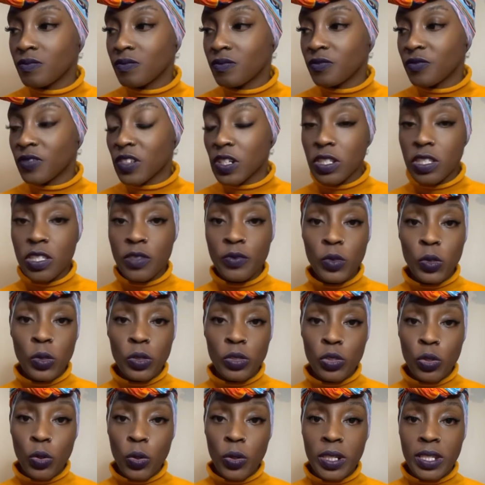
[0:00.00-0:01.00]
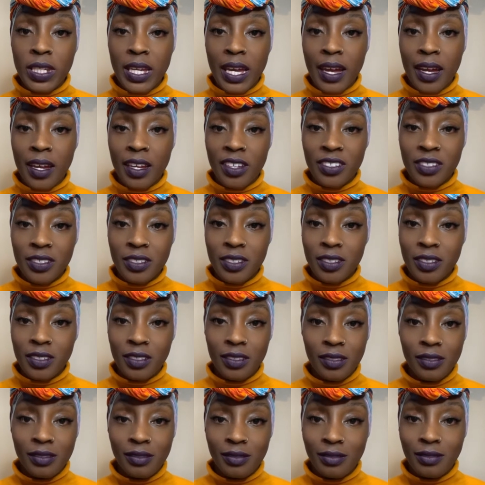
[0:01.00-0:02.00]
first of all, DoorDash,
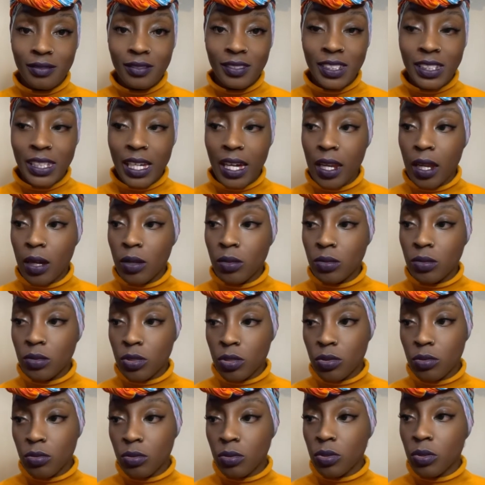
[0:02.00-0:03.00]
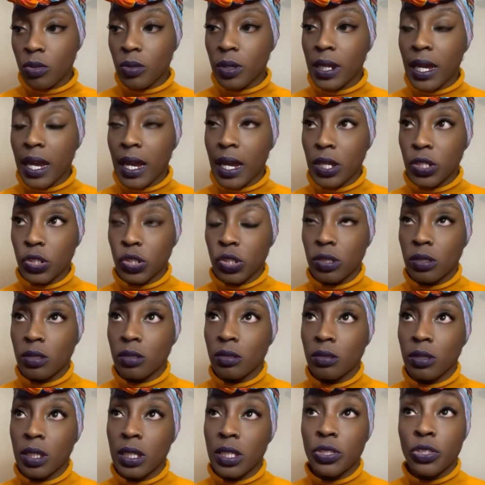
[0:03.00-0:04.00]
shout out to DoorDash
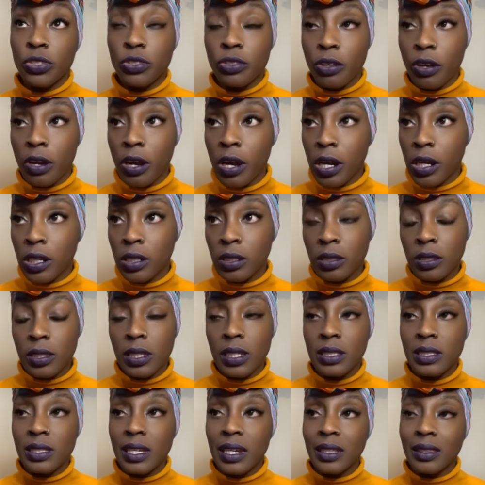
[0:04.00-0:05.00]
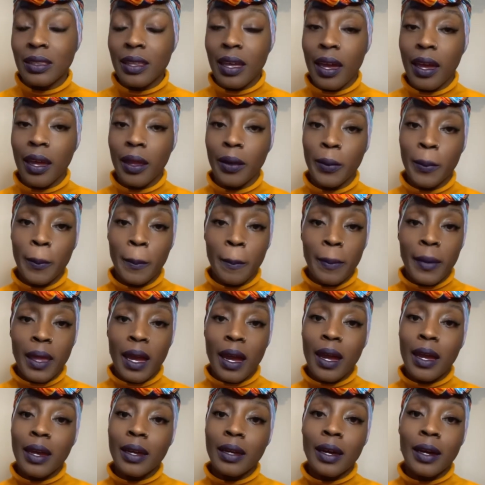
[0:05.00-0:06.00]
and Instacart and things like that.
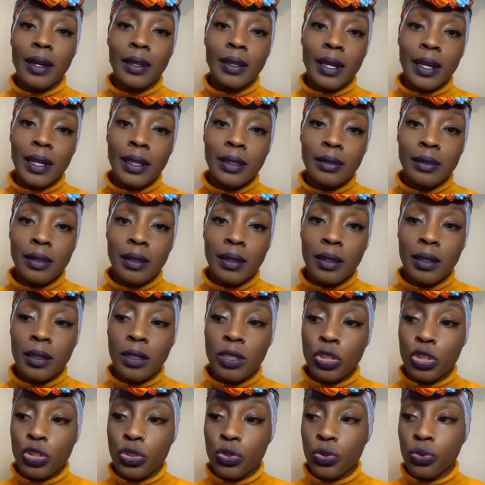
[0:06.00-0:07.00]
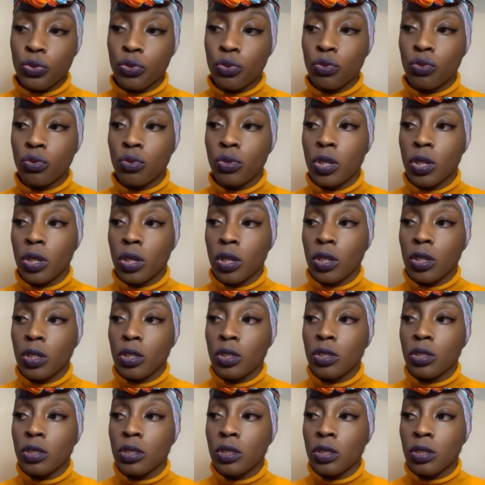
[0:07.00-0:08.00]
I got an idea to
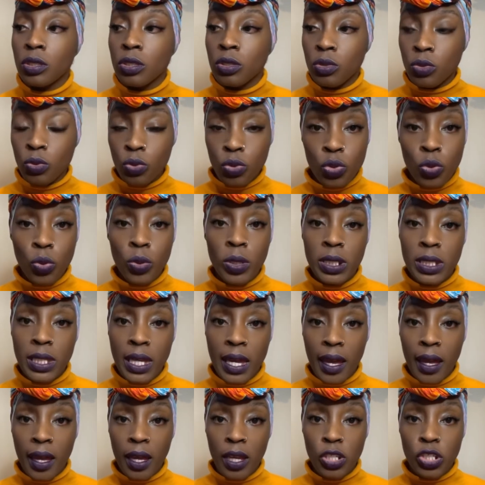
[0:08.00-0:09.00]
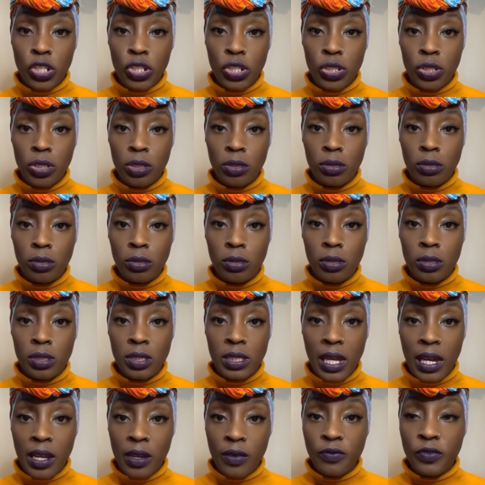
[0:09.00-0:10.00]
do DoorDash,
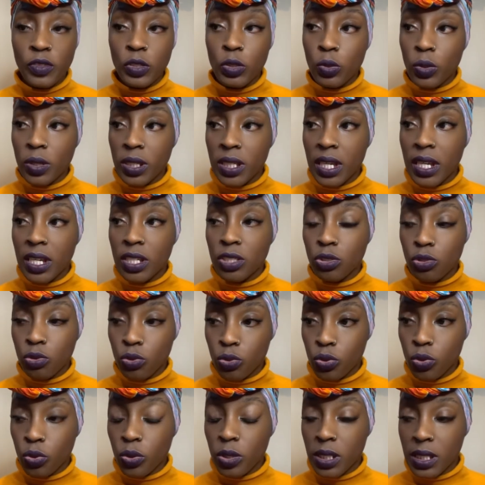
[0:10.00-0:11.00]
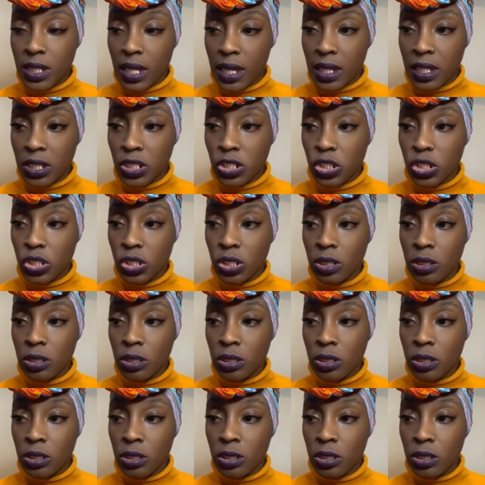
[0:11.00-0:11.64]
sign up for DoorDash, do DoorDash,